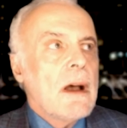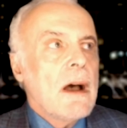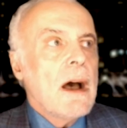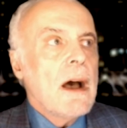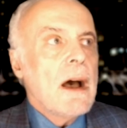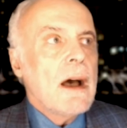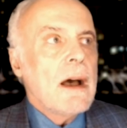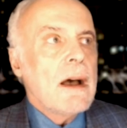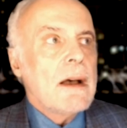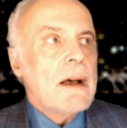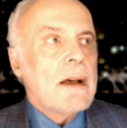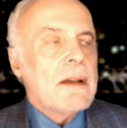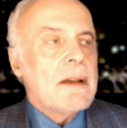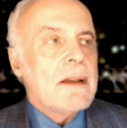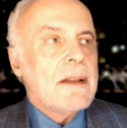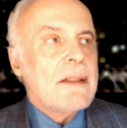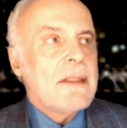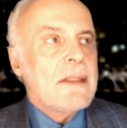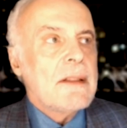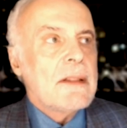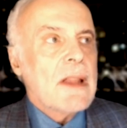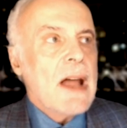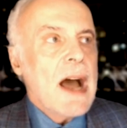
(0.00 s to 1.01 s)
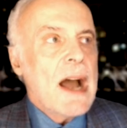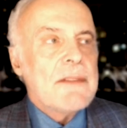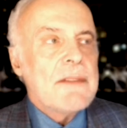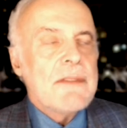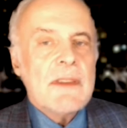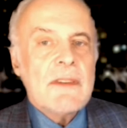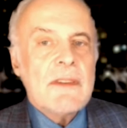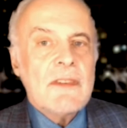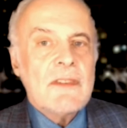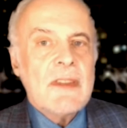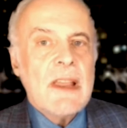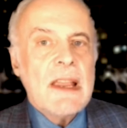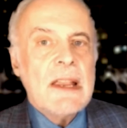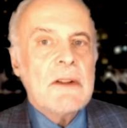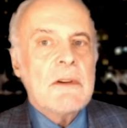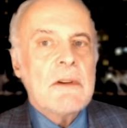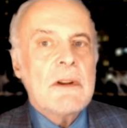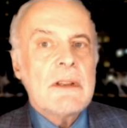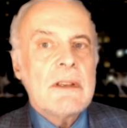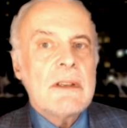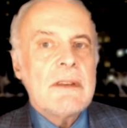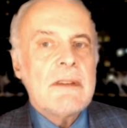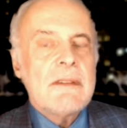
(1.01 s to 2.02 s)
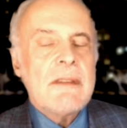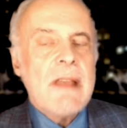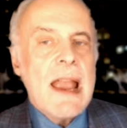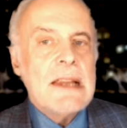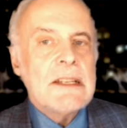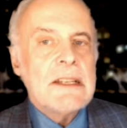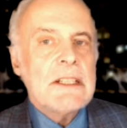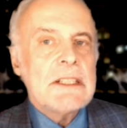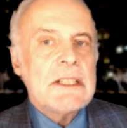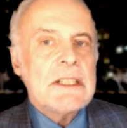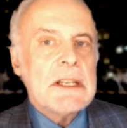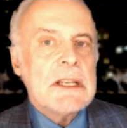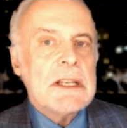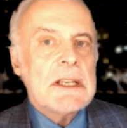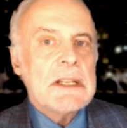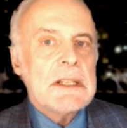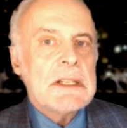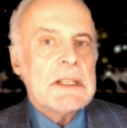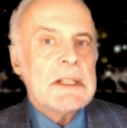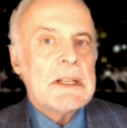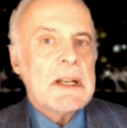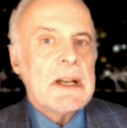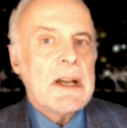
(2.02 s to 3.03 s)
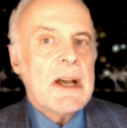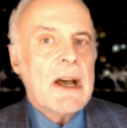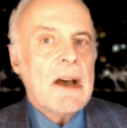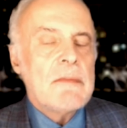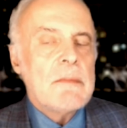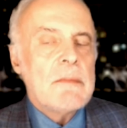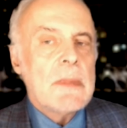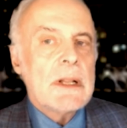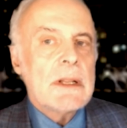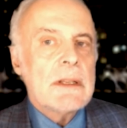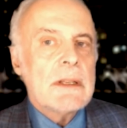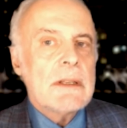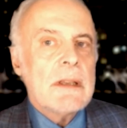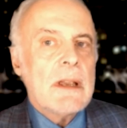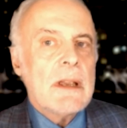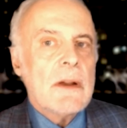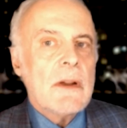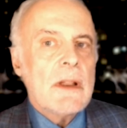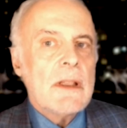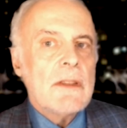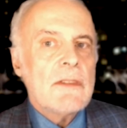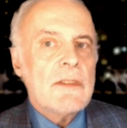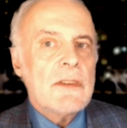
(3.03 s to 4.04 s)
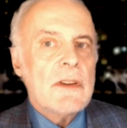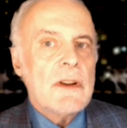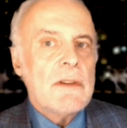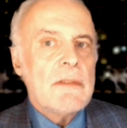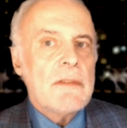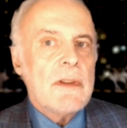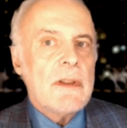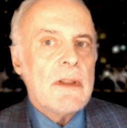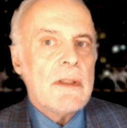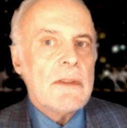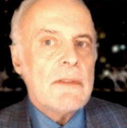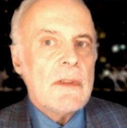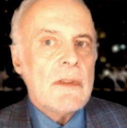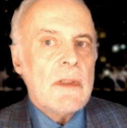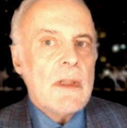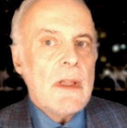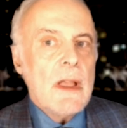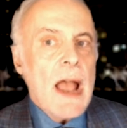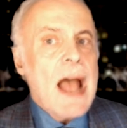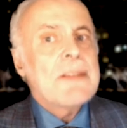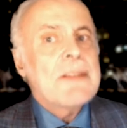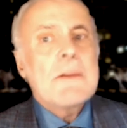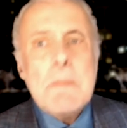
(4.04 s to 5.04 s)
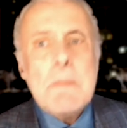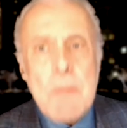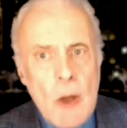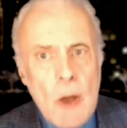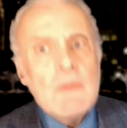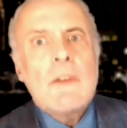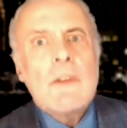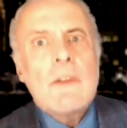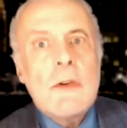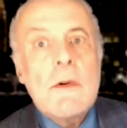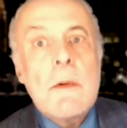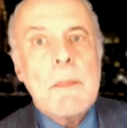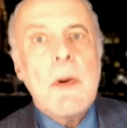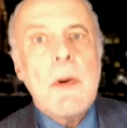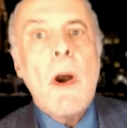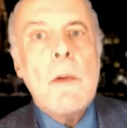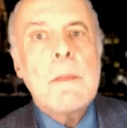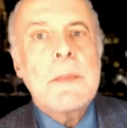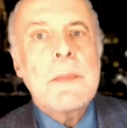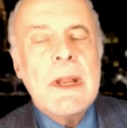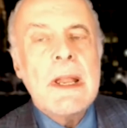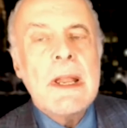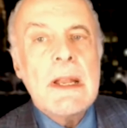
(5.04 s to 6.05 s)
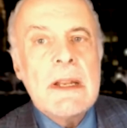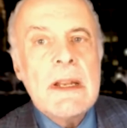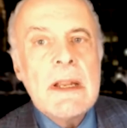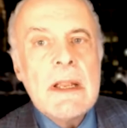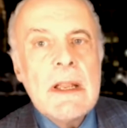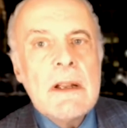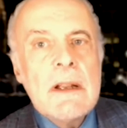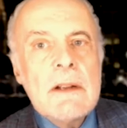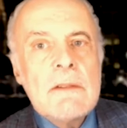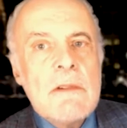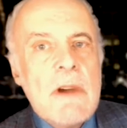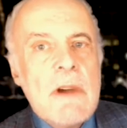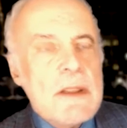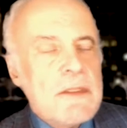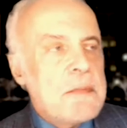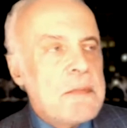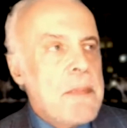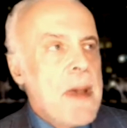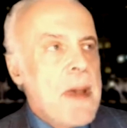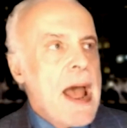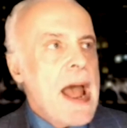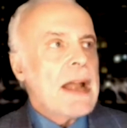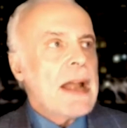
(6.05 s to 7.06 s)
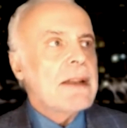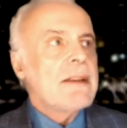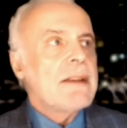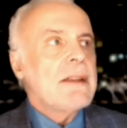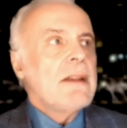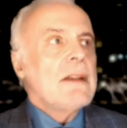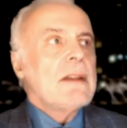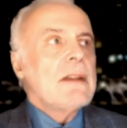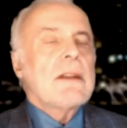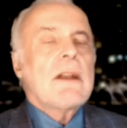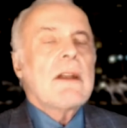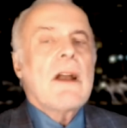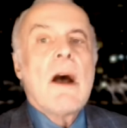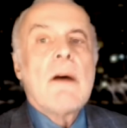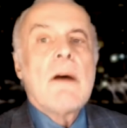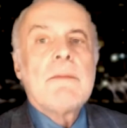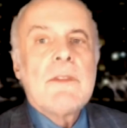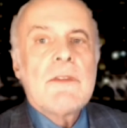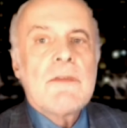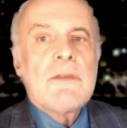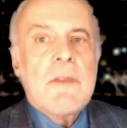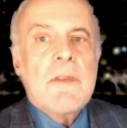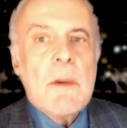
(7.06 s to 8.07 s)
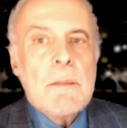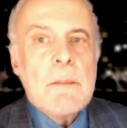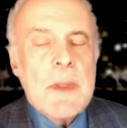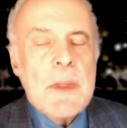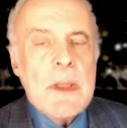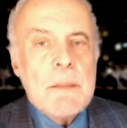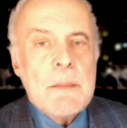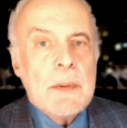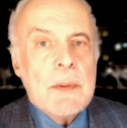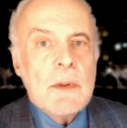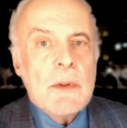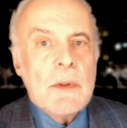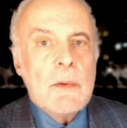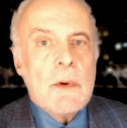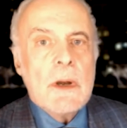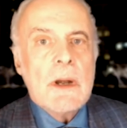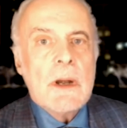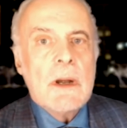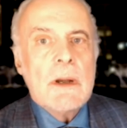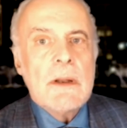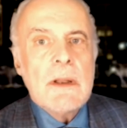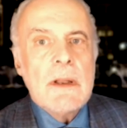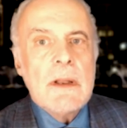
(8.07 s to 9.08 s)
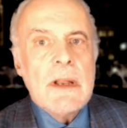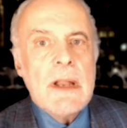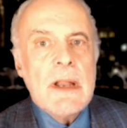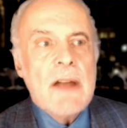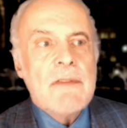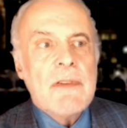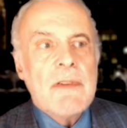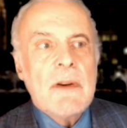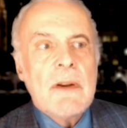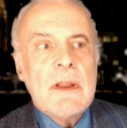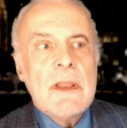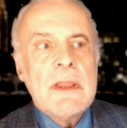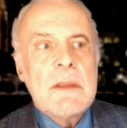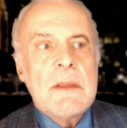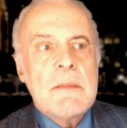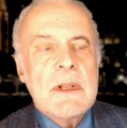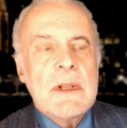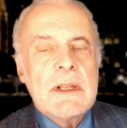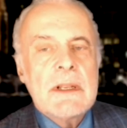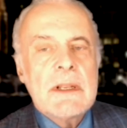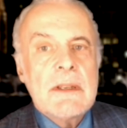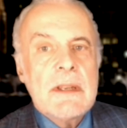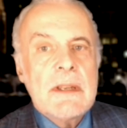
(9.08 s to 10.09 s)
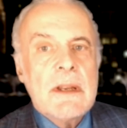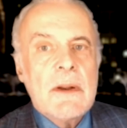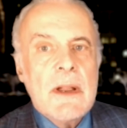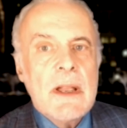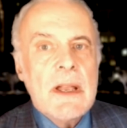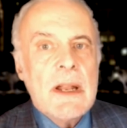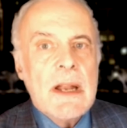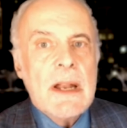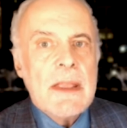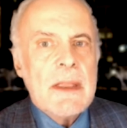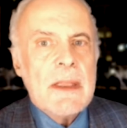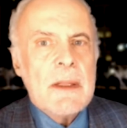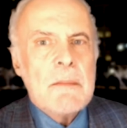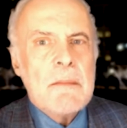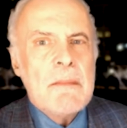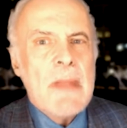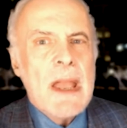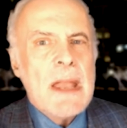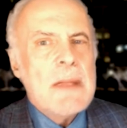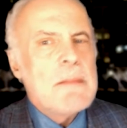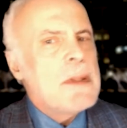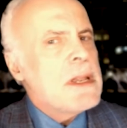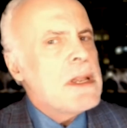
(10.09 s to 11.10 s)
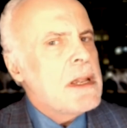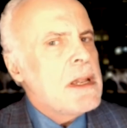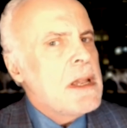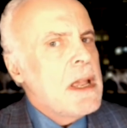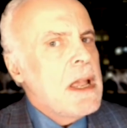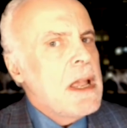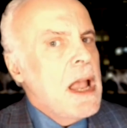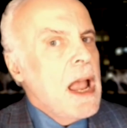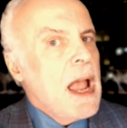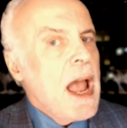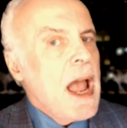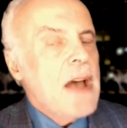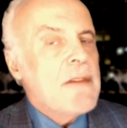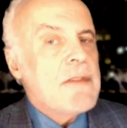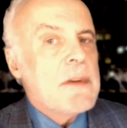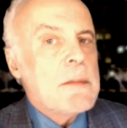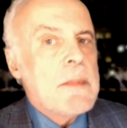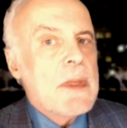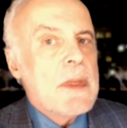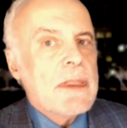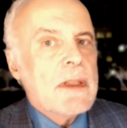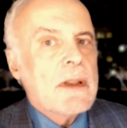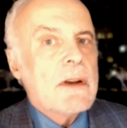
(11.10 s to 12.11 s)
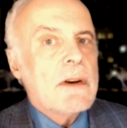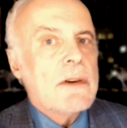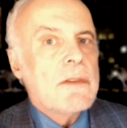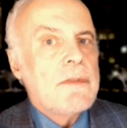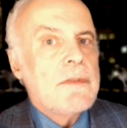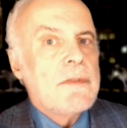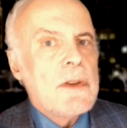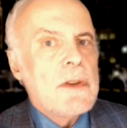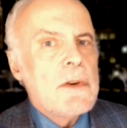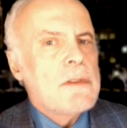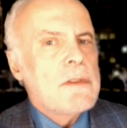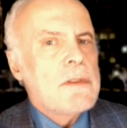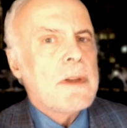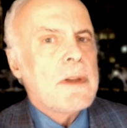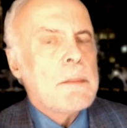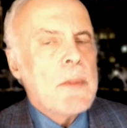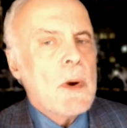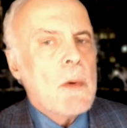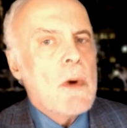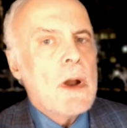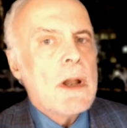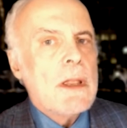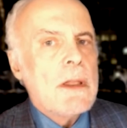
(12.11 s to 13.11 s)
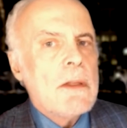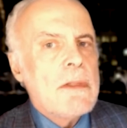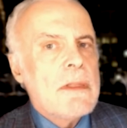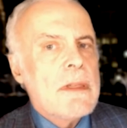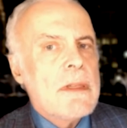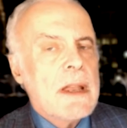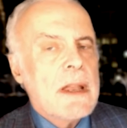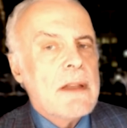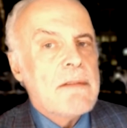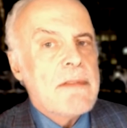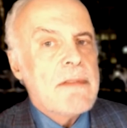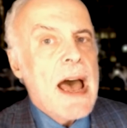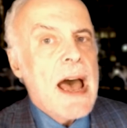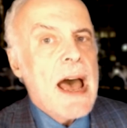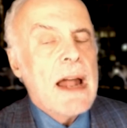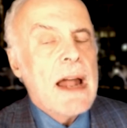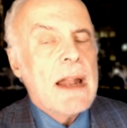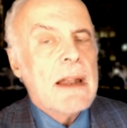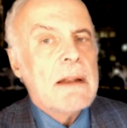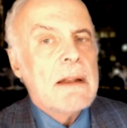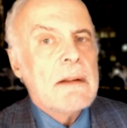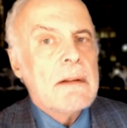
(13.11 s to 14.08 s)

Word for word: uh, a lot of the sacralization of military service, as opposed to appropriate respect, comes from people who were never in the military. And I think maybe have a mythical view of it. But what do you think of that?